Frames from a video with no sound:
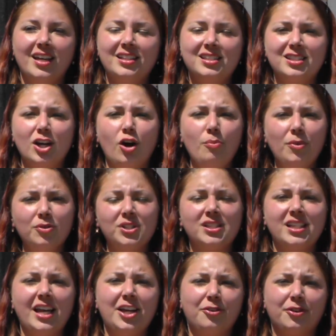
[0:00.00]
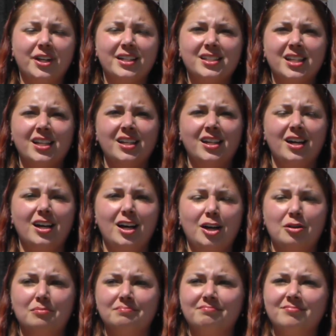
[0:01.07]
it's almost sacred,
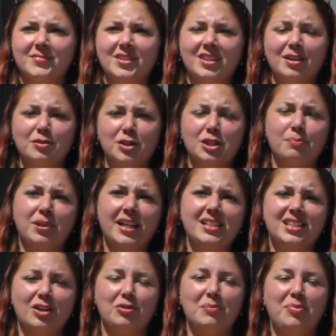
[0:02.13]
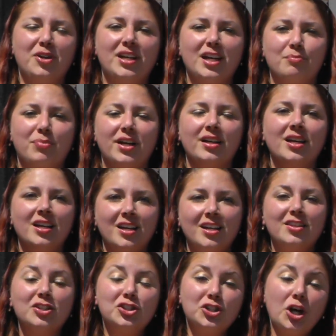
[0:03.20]
the place that we put it, but
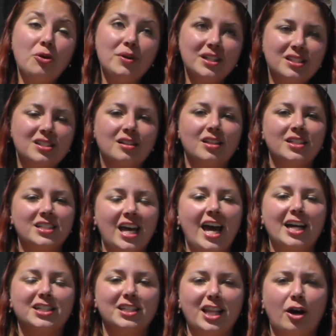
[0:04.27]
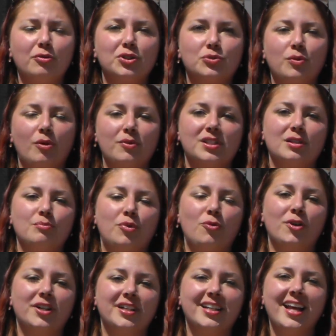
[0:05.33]
the stone is still intact, and that was what was
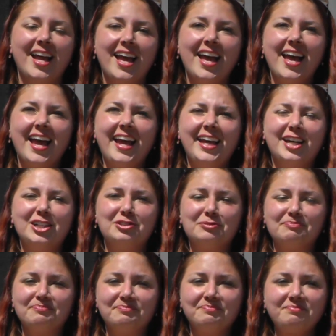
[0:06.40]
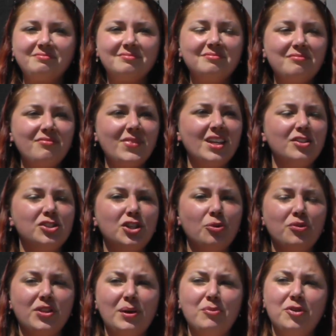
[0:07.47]
important. And
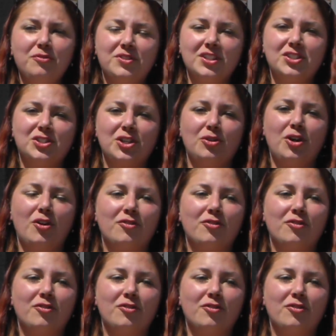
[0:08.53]
so they moved the stone